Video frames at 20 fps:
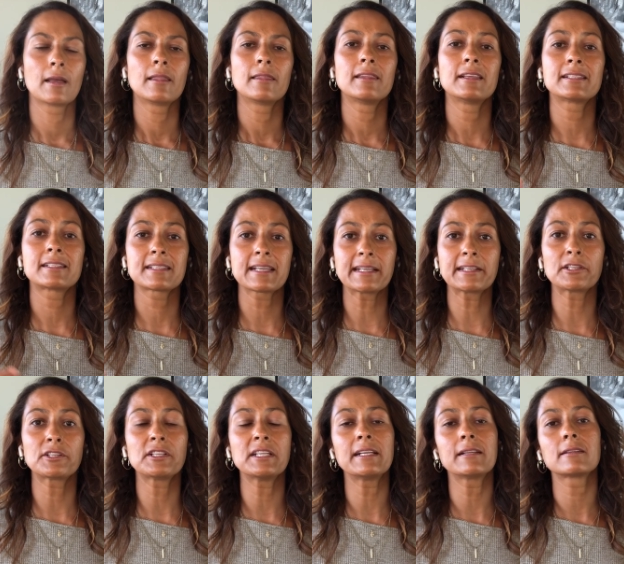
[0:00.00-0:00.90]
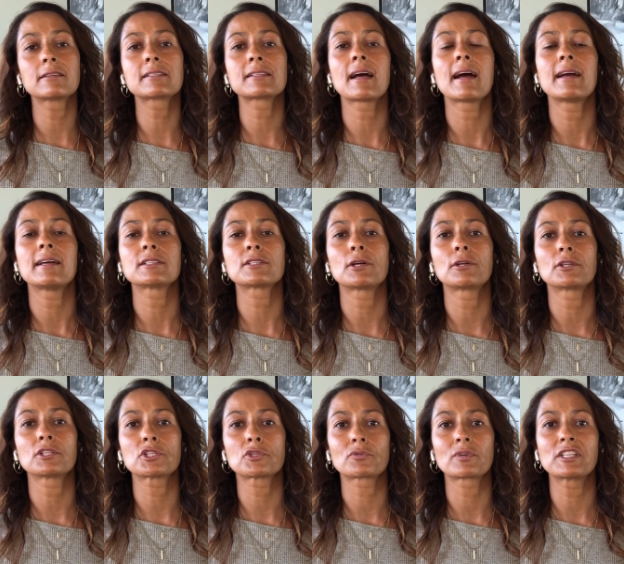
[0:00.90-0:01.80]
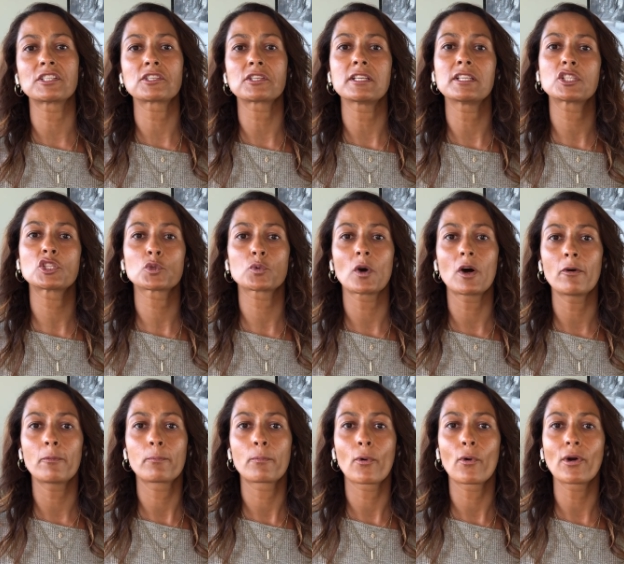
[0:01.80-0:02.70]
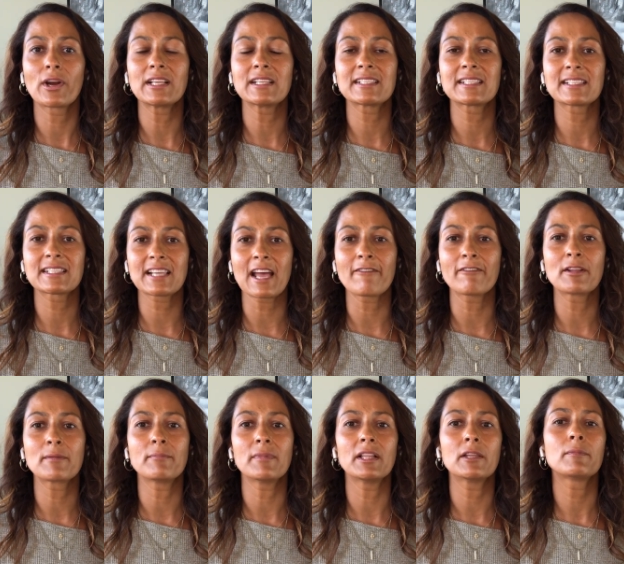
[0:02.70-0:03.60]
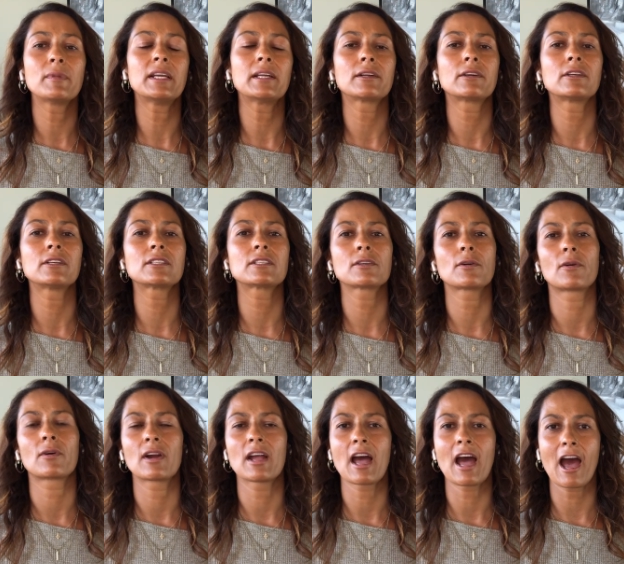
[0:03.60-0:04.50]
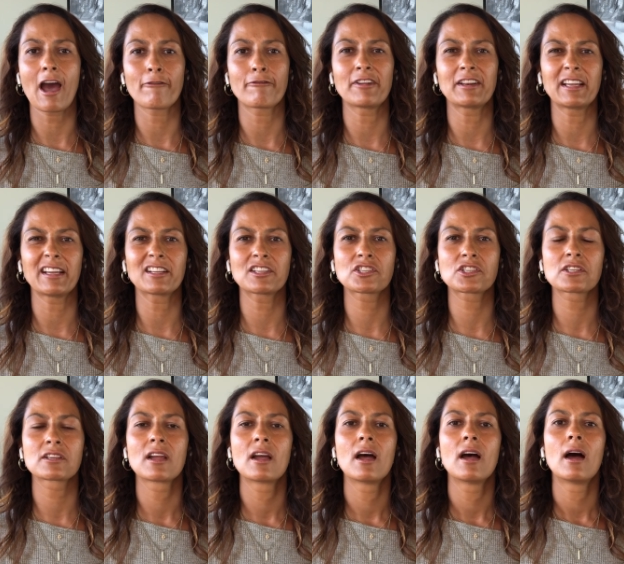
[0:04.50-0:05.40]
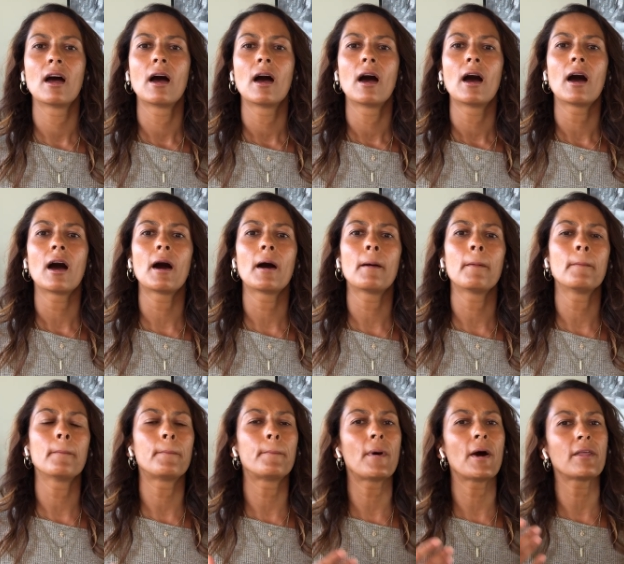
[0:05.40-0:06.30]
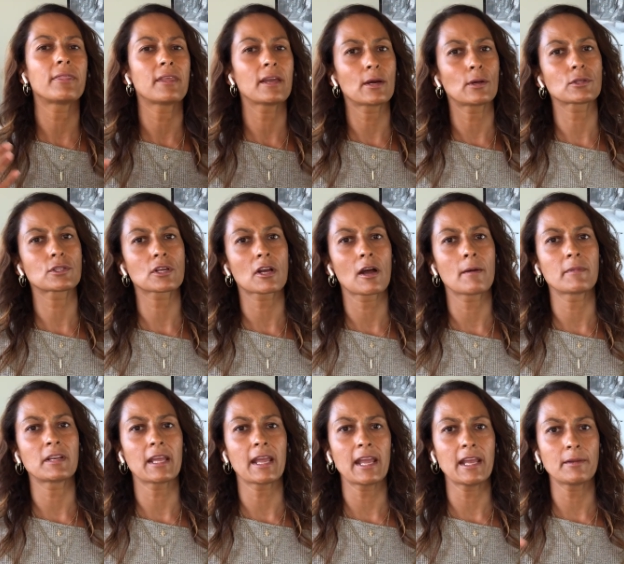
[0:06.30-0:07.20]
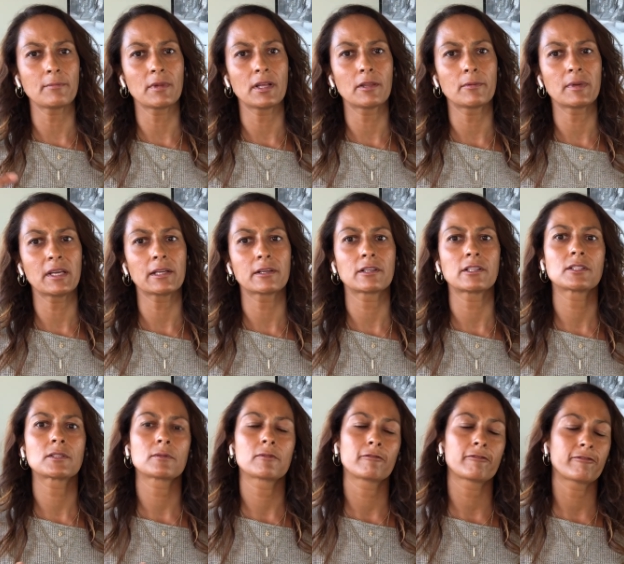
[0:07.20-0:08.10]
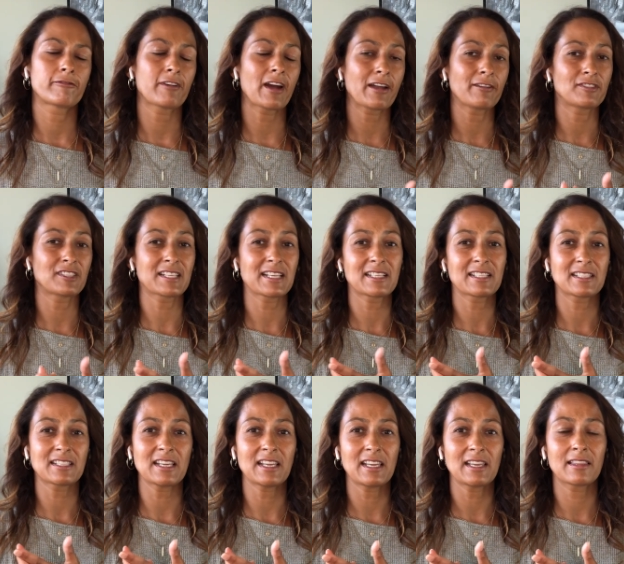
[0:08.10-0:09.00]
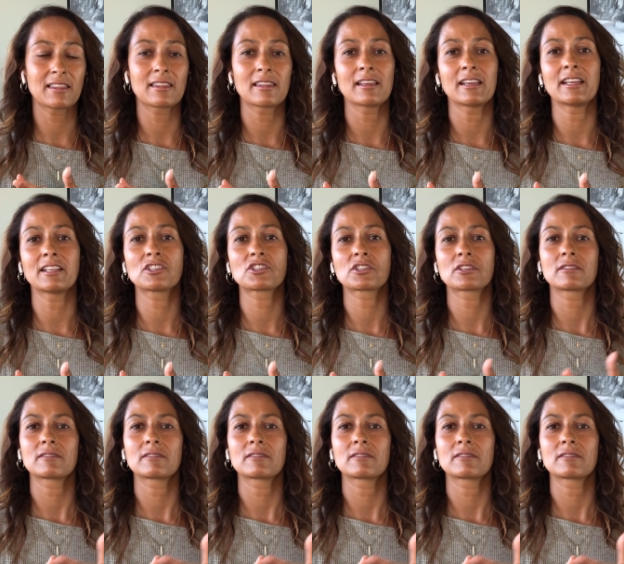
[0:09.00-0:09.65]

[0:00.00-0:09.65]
The standard needle size on a syringe is 12.7 millimeters or a half an inch, um, but they also come in eight millimeters, 5 16th inch.